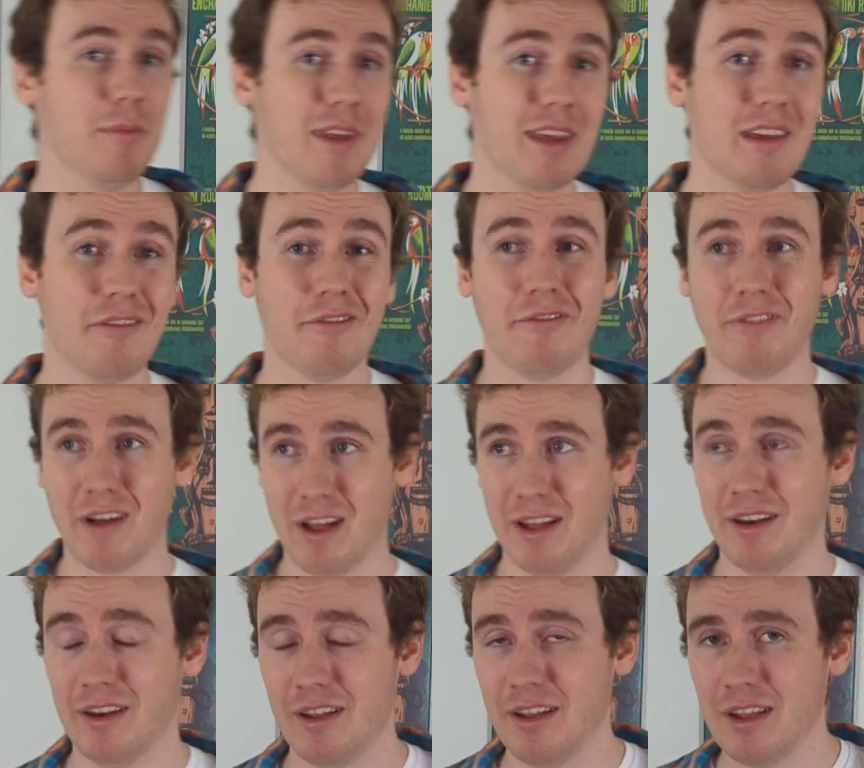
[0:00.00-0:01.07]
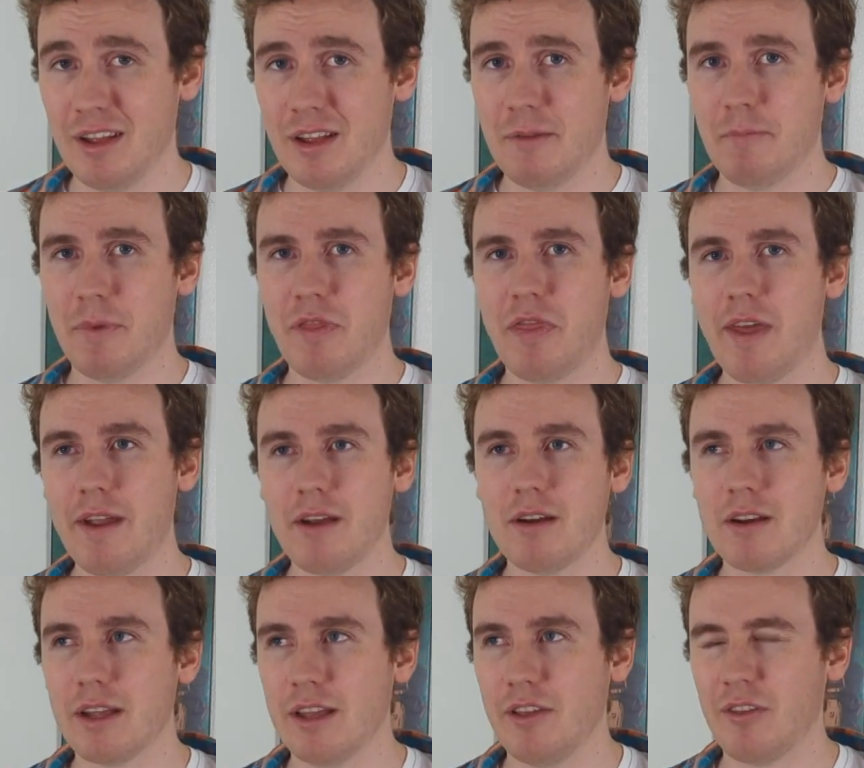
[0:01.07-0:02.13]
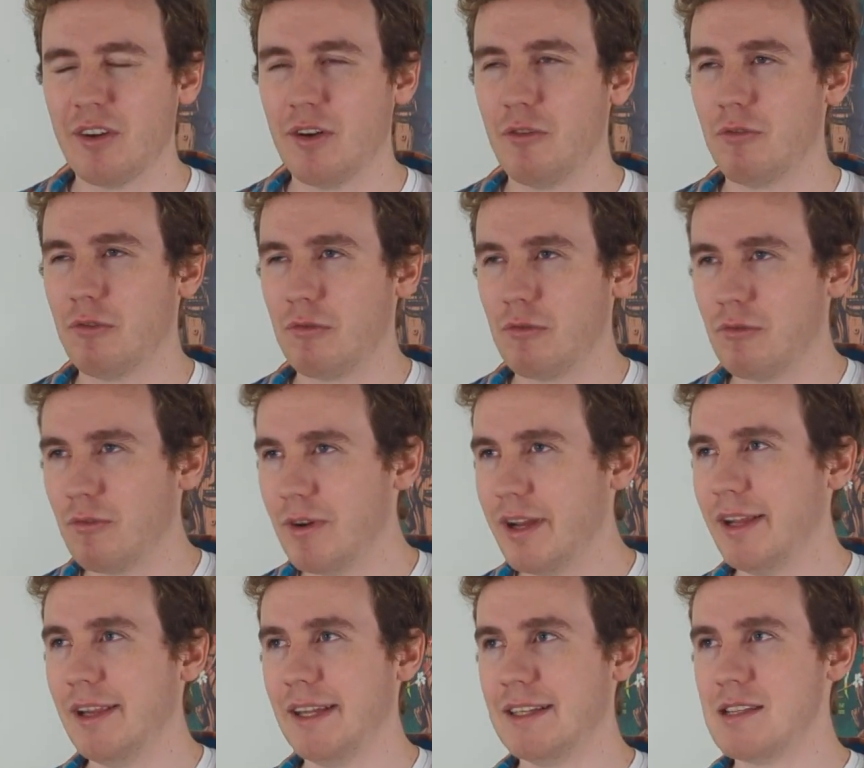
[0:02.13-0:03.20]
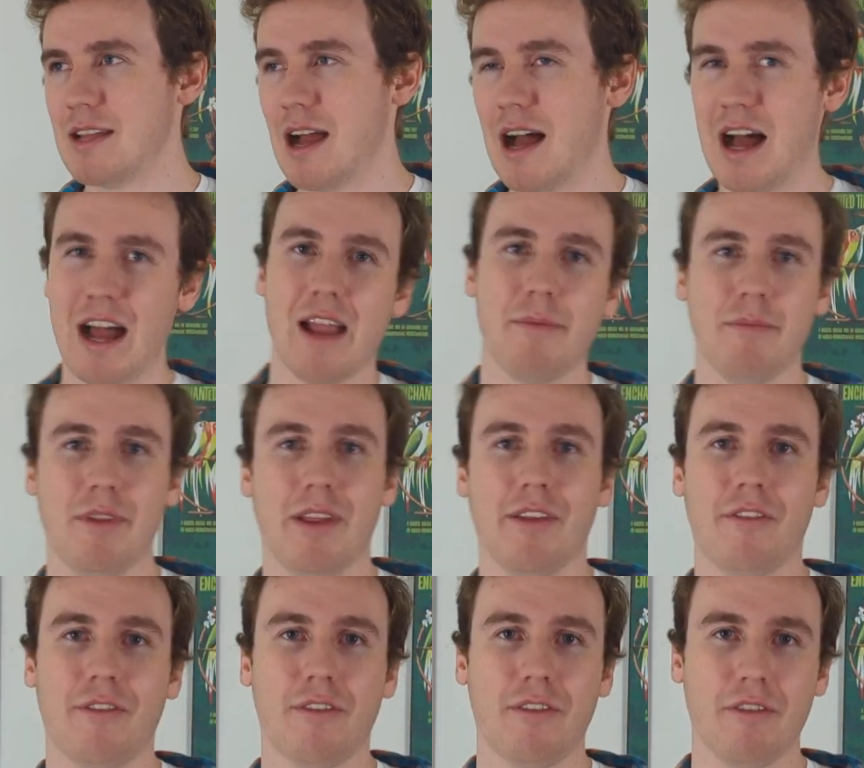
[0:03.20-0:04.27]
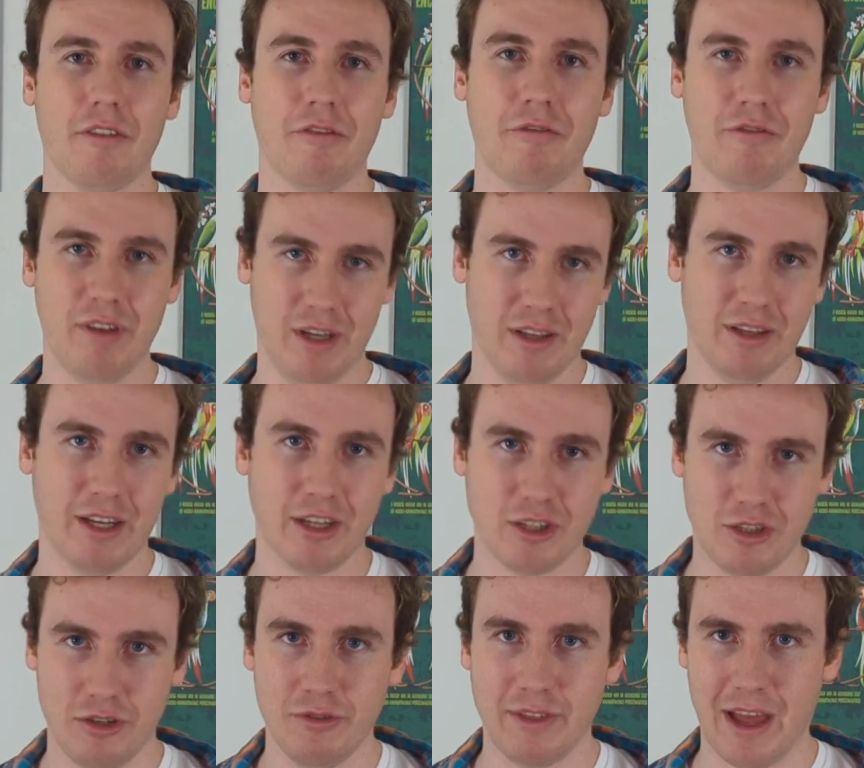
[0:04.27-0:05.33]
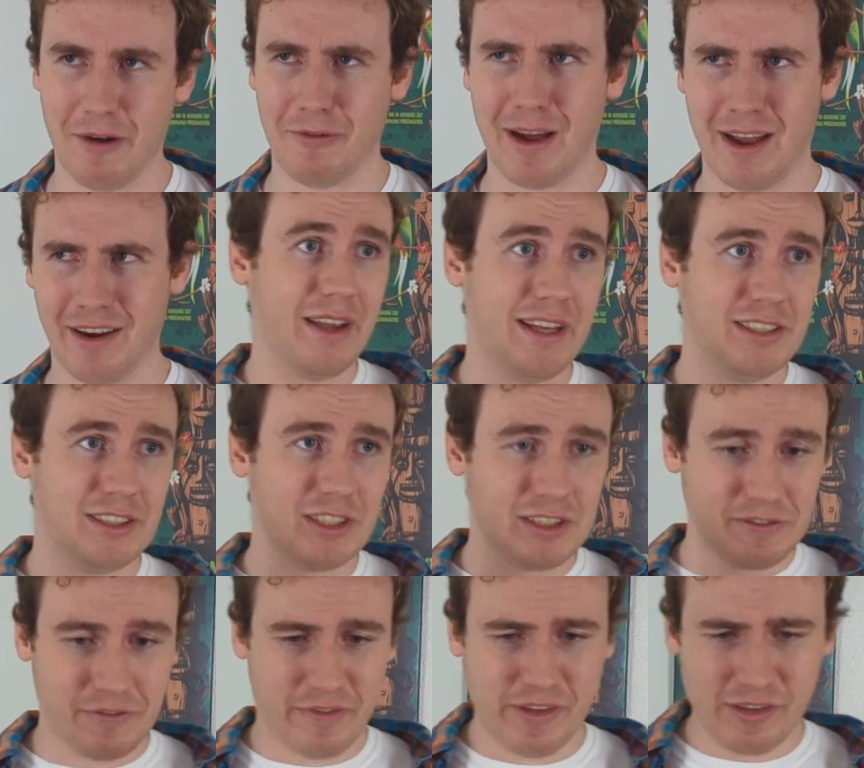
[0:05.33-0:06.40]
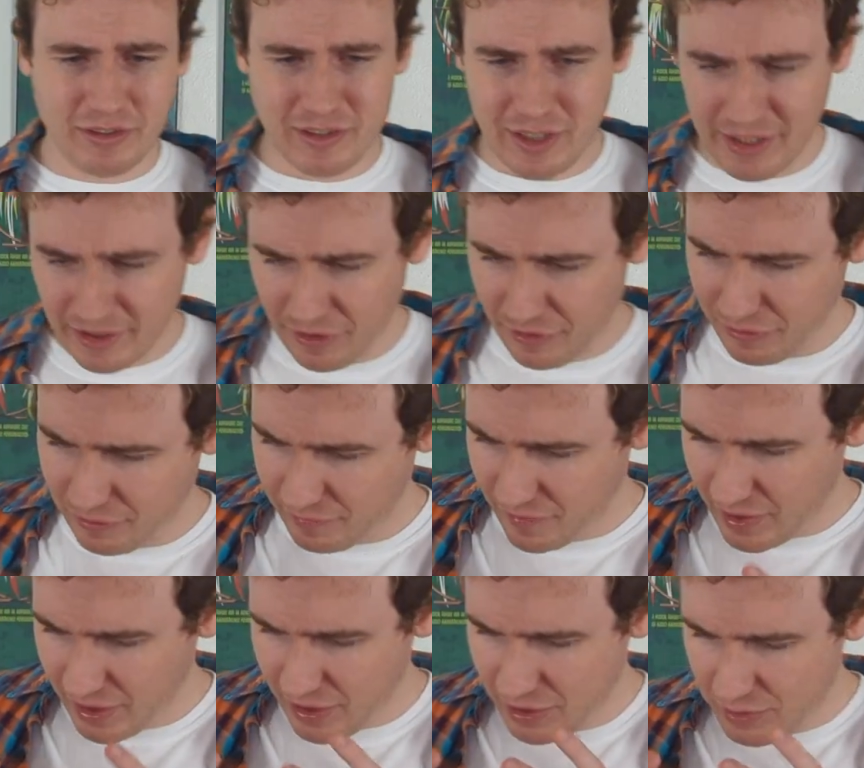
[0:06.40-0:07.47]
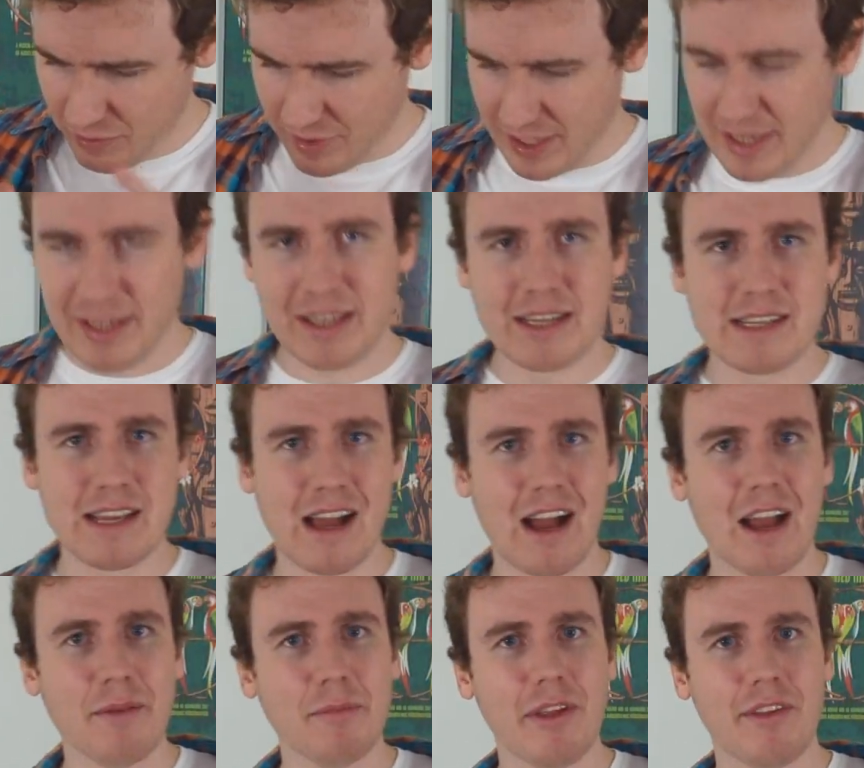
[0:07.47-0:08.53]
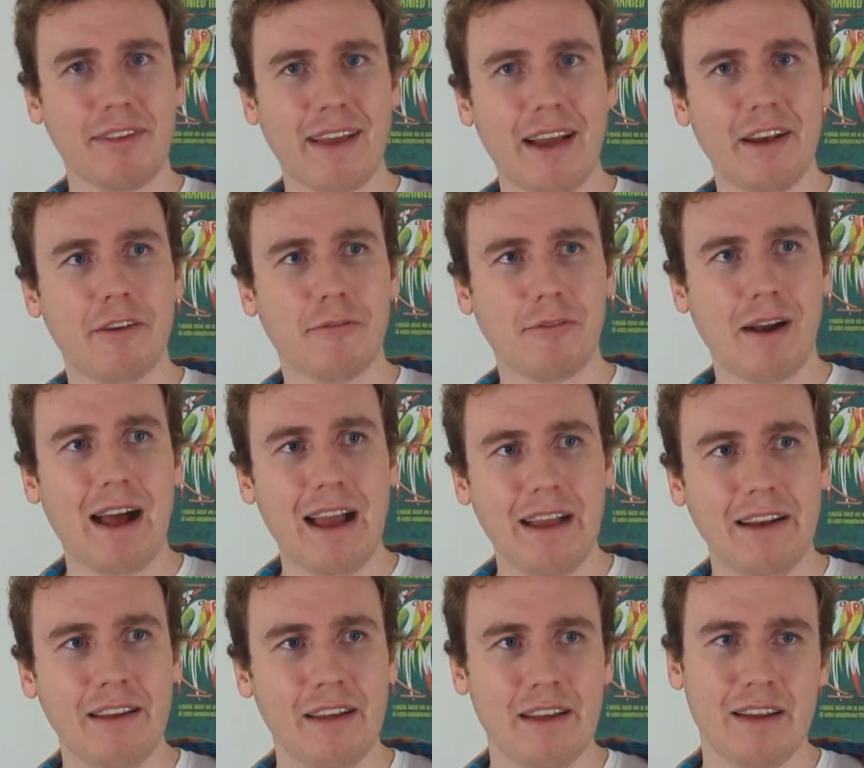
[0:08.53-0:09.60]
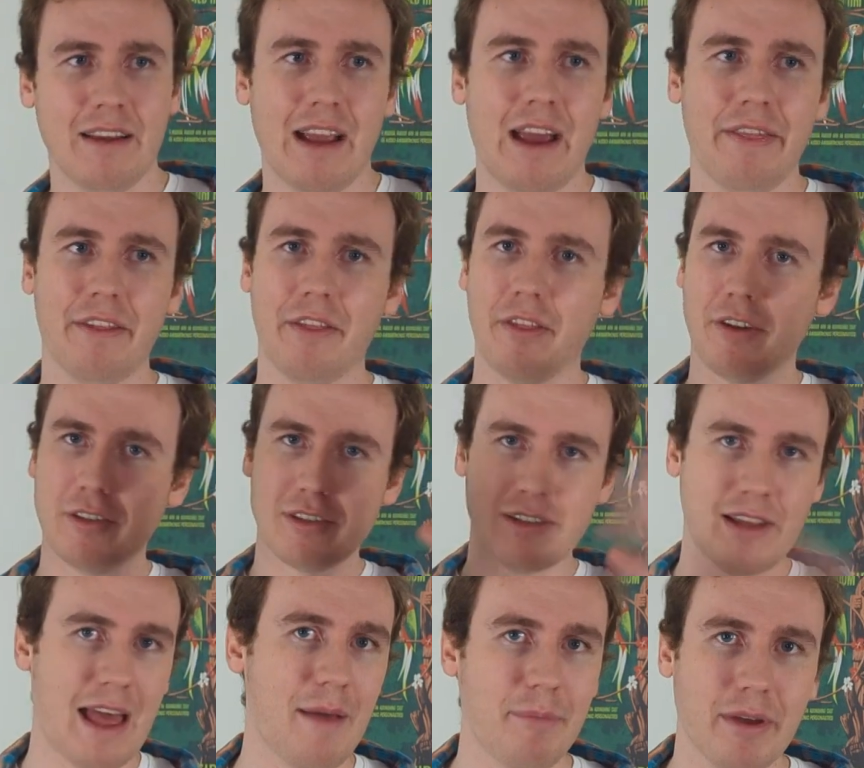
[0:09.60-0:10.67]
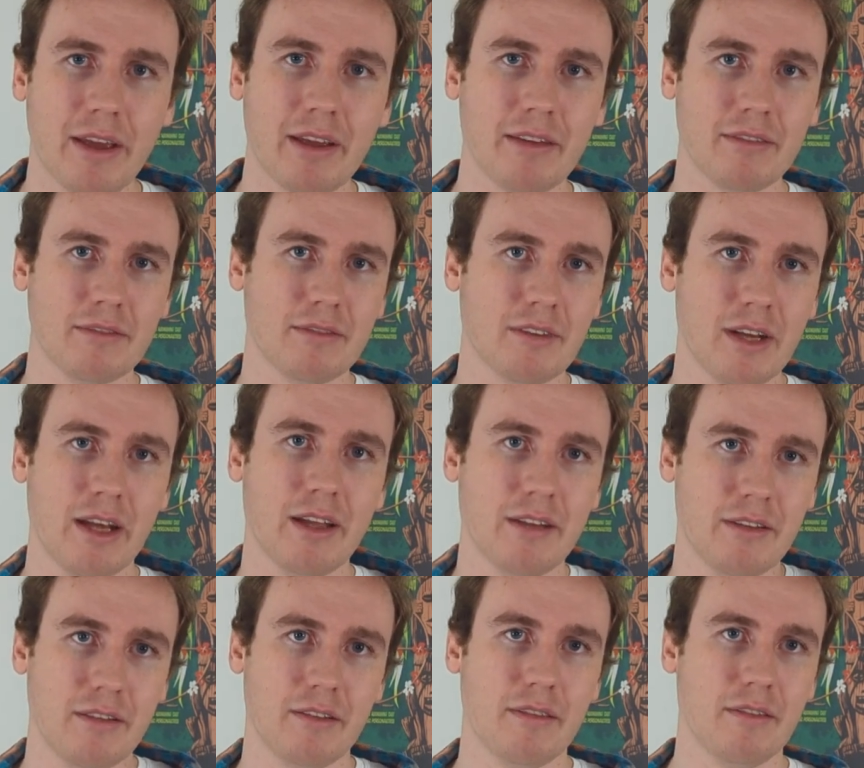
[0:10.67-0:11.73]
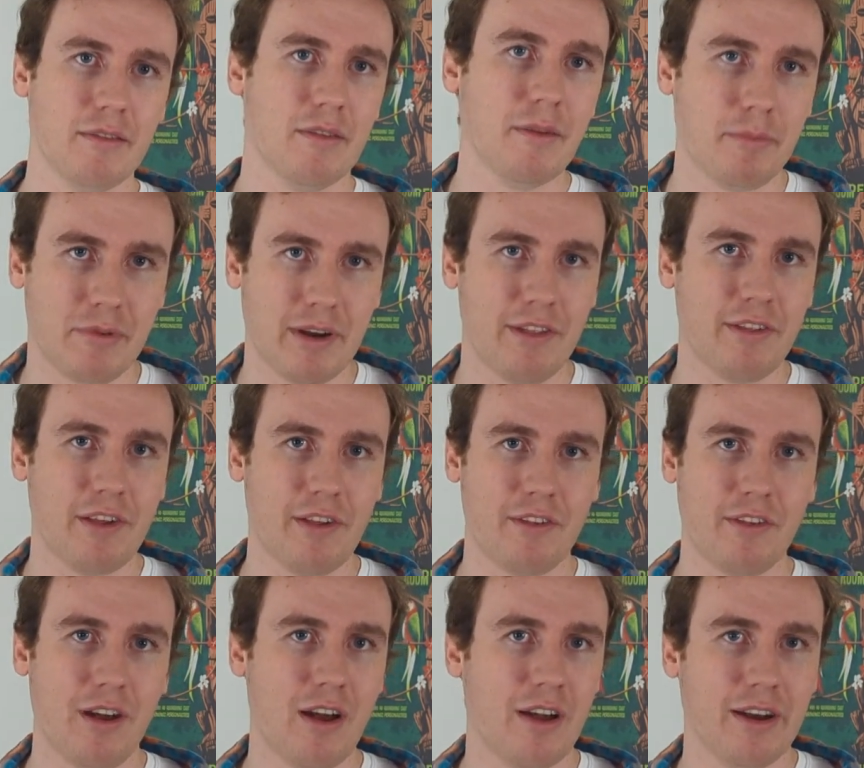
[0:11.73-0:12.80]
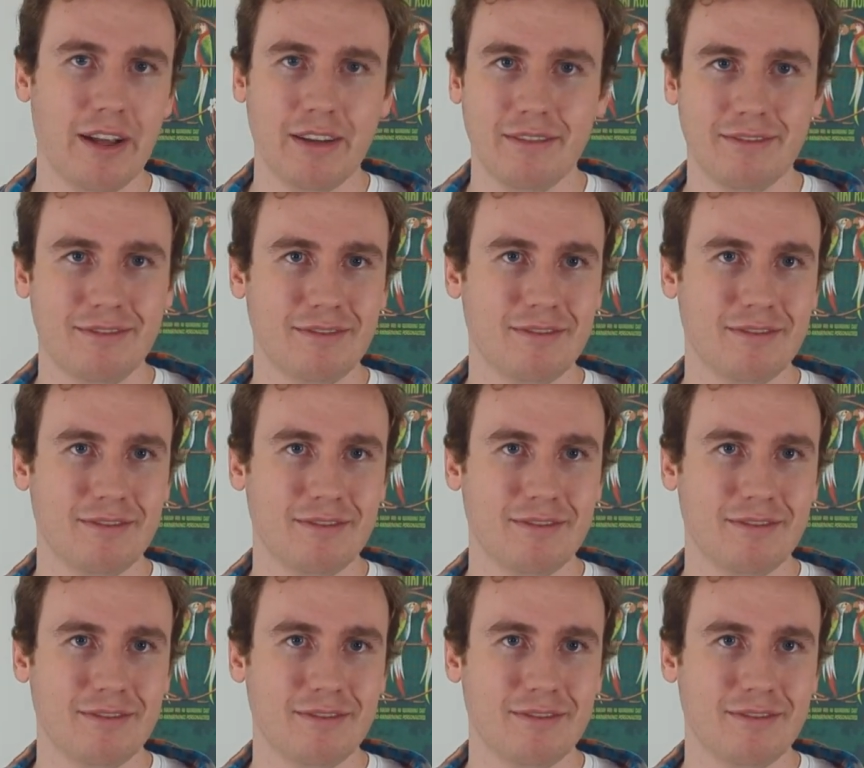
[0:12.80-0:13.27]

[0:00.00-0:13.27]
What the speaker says: be fun, but there is a really timeless feeling to that ride. It just feels like this very unique and timeless kind of ride, and then they're slapping the princess on it,